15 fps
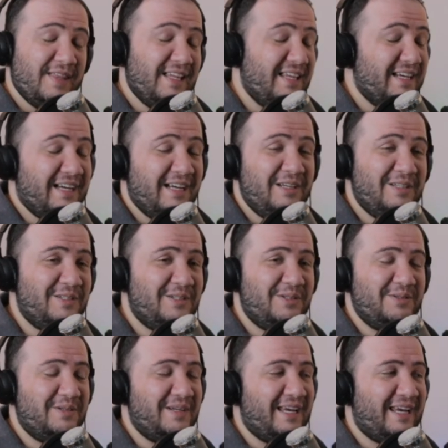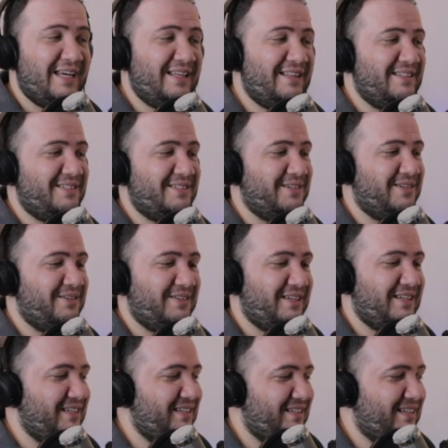I used to hate this song.
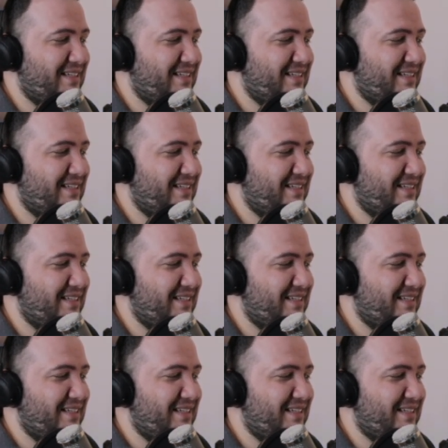It